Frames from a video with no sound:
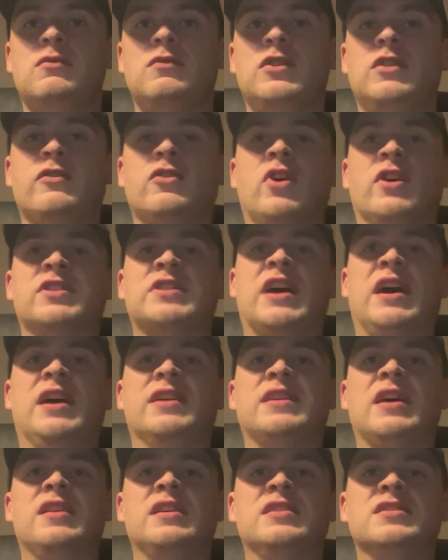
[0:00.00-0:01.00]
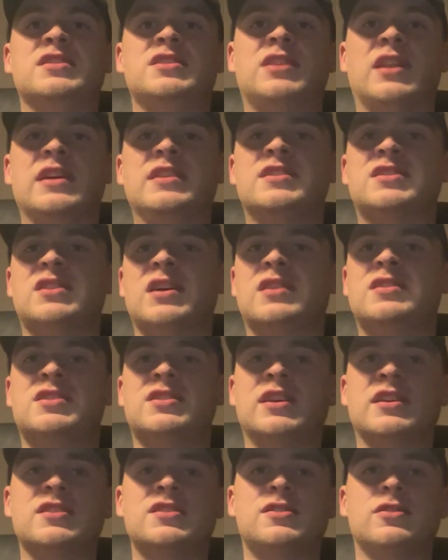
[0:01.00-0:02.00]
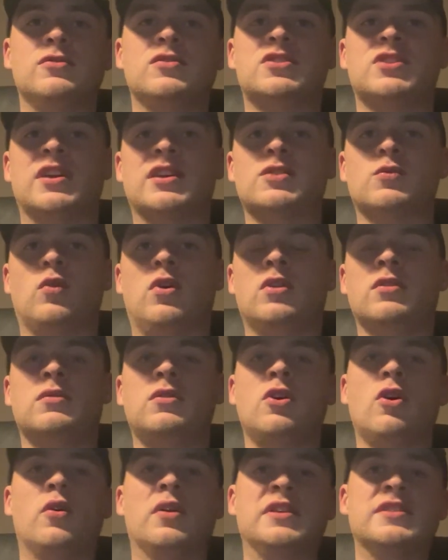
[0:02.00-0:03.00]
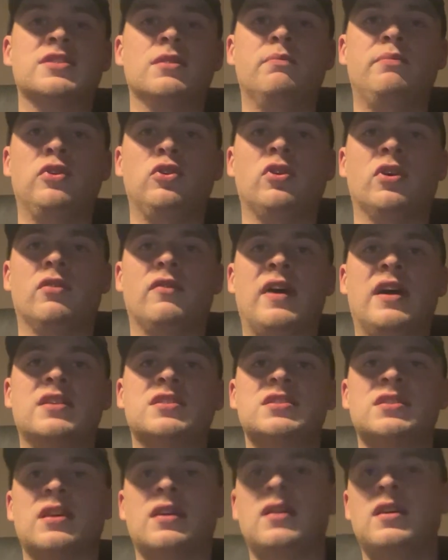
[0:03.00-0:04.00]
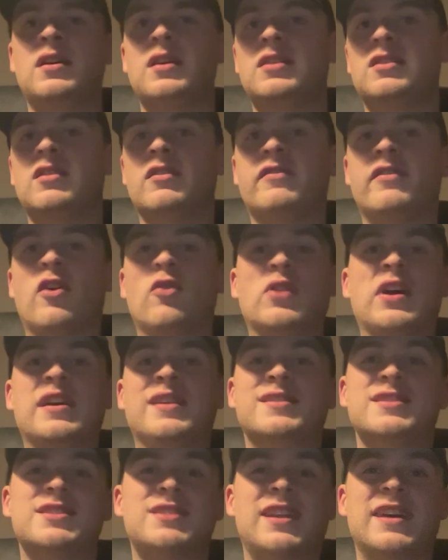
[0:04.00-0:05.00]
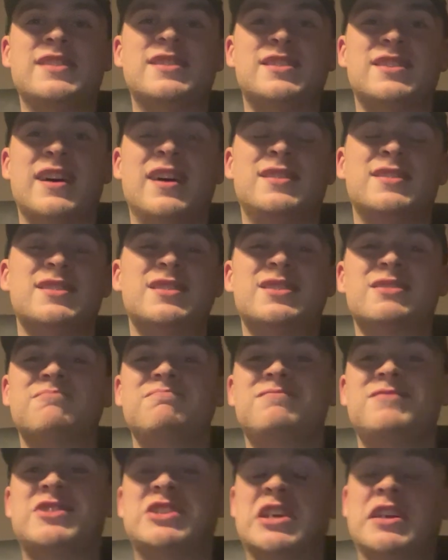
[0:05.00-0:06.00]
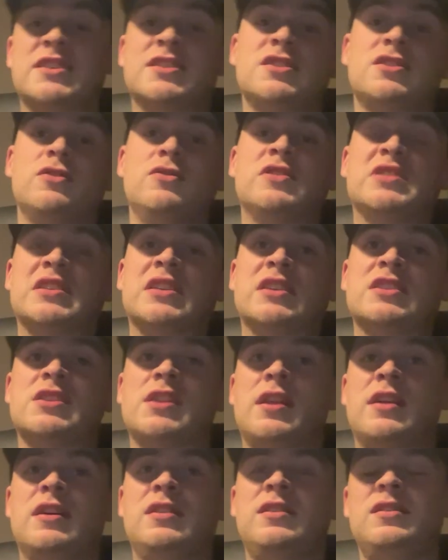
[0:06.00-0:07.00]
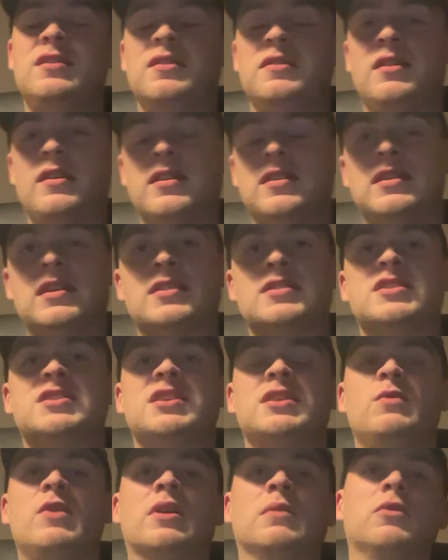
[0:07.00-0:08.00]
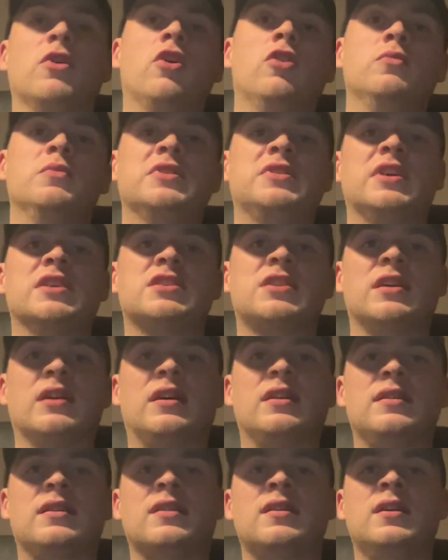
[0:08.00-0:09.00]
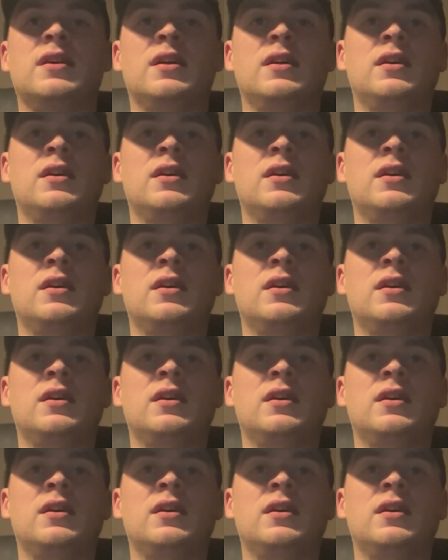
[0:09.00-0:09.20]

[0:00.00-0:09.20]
you've got Darderi in straight sets, 6-2, 6-1. Going into Bucharest, Navone in straight sets, 6-2, 6-3. You can see where I'm going with this, can't you?